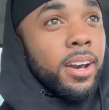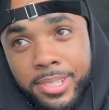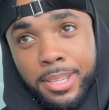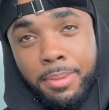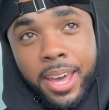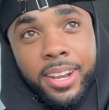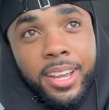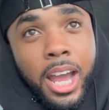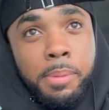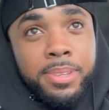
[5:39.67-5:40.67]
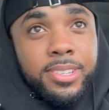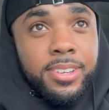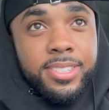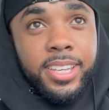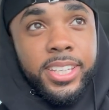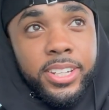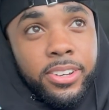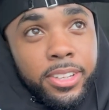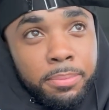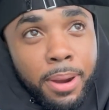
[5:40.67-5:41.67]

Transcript: Somebody in the comments gonna say, you know, you could